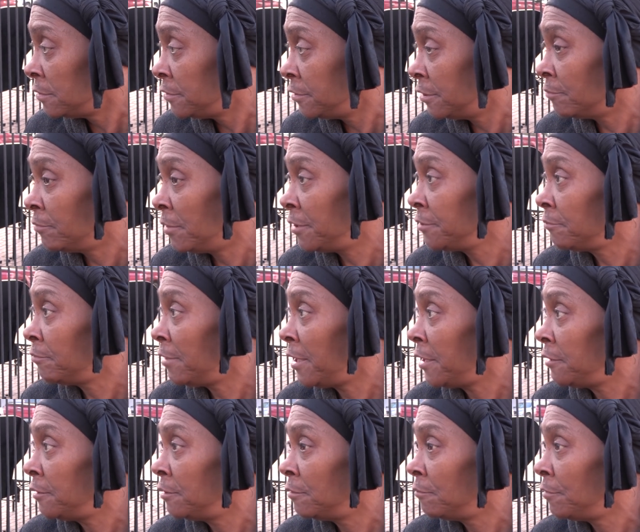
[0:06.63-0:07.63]
You wonder
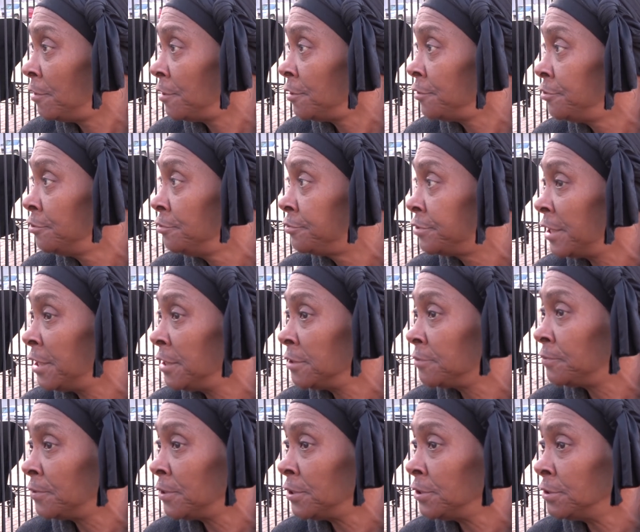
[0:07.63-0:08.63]
why they don't want to do
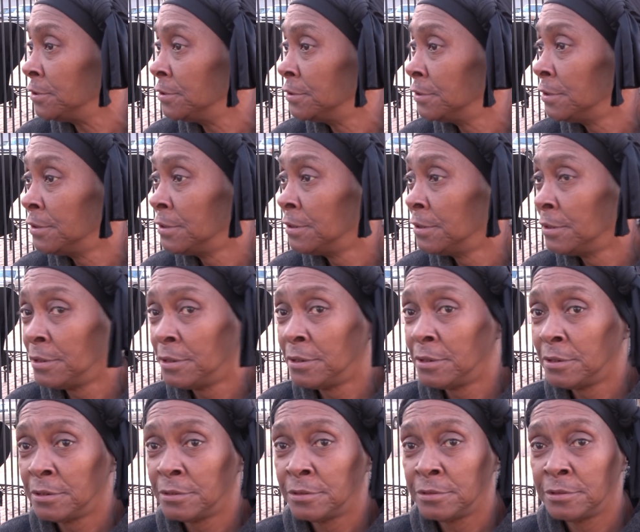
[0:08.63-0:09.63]
things for you.
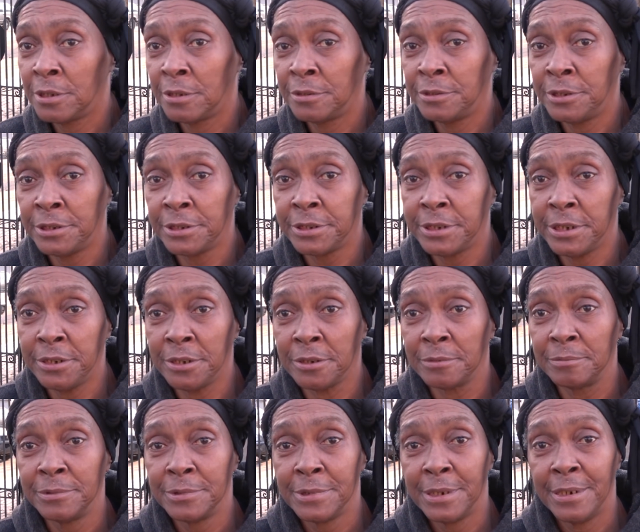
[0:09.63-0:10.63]
Y'all need to get
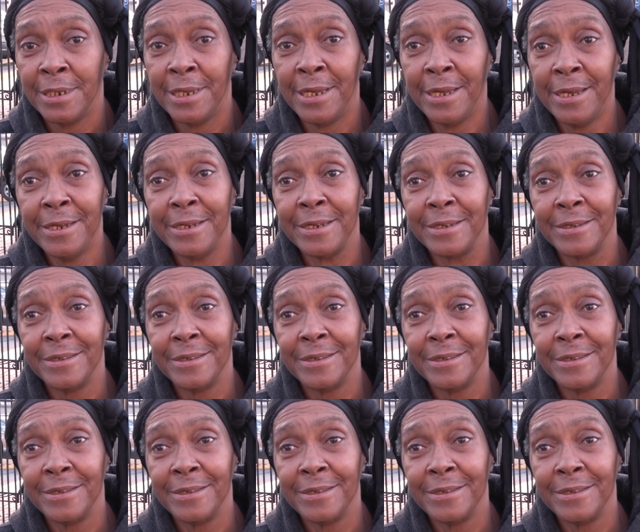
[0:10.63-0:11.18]
up. Hey.